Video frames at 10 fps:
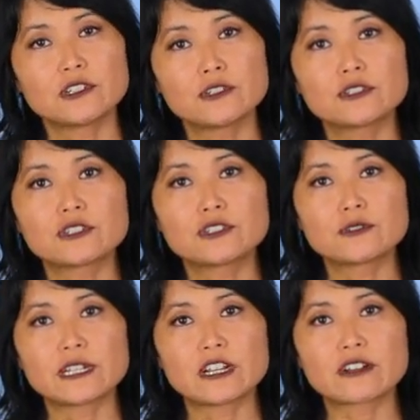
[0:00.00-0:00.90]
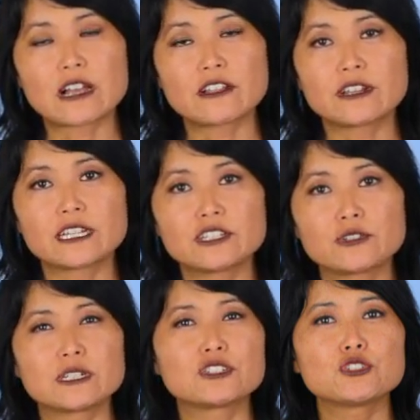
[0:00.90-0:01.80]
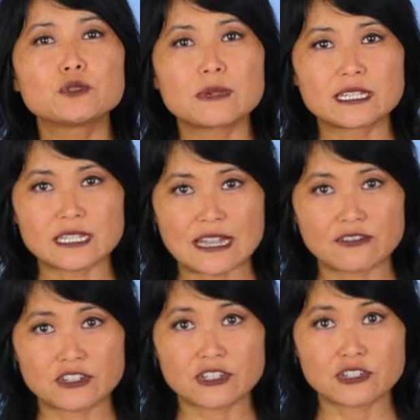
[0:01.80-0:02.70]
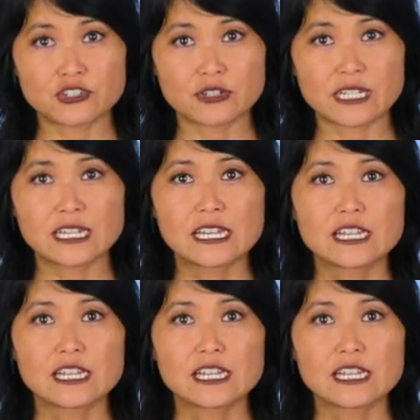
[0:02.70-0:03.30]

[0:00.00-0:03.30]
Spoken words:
used to doing hair coloring, do it 2 months after surgery